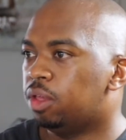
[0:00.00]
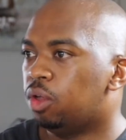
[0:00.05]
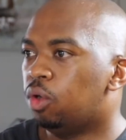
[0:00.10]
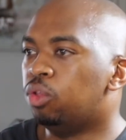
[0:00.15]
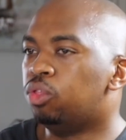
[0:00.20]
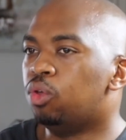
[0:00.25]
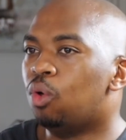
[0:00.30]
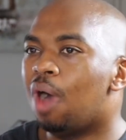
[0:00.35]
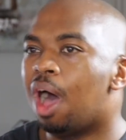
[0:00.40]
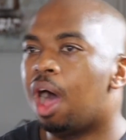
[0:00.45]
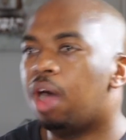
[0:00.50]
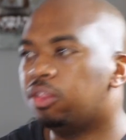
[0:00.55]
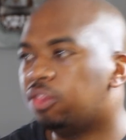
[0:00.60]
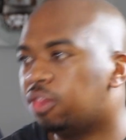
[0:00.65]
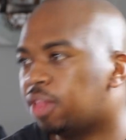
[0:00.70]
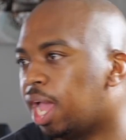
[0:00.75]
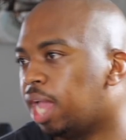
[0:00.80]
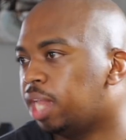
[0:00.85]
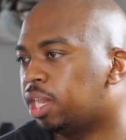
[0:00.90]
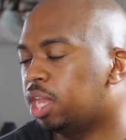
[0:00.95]
although
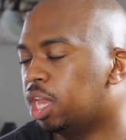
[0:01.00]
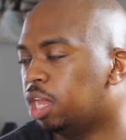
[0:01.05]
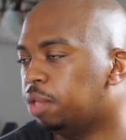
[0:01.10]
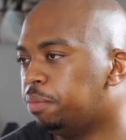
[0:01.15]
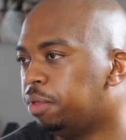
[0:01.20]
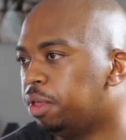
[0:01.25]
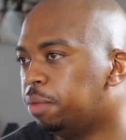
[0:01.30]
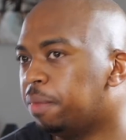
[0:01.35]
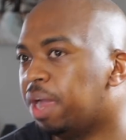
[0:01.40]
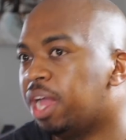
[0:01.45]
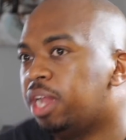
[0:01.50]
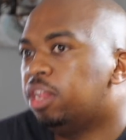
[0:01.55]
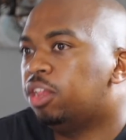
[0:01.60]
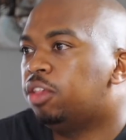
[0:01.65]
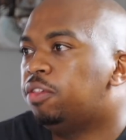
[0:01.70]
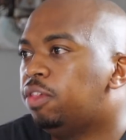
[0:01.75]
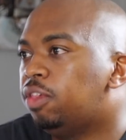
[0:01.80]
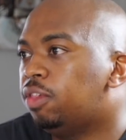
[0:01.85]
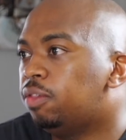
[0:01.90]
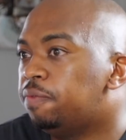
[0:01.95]
outside can be
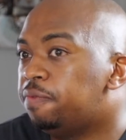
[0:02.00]
minus